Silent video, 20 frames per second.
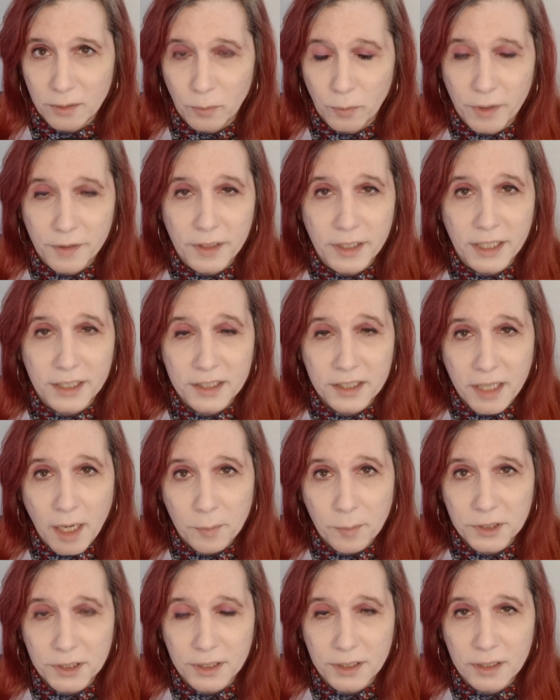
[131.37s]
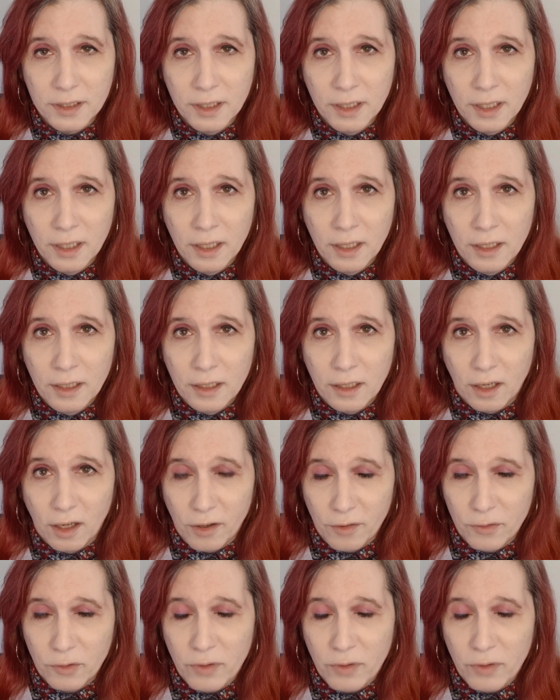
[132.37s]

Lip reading: with the exception of the